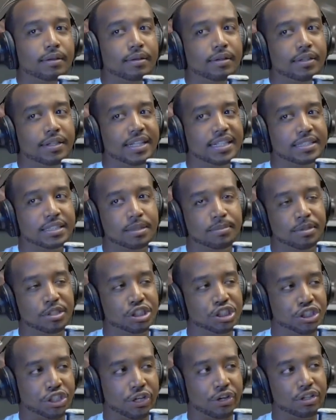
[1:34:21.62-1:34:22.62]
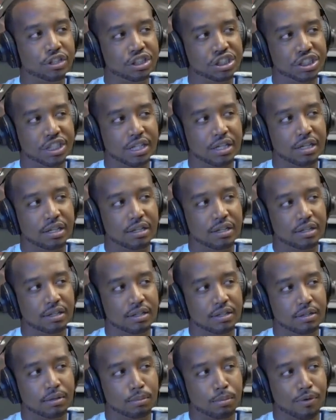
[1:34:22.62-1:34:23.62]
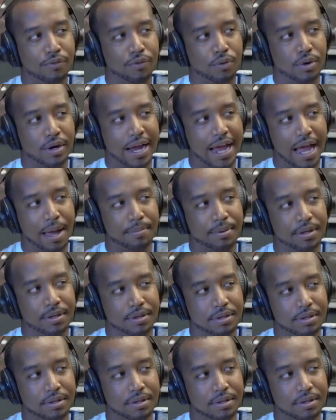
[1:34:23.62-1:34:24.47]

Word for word: did some insurance shit before it happened.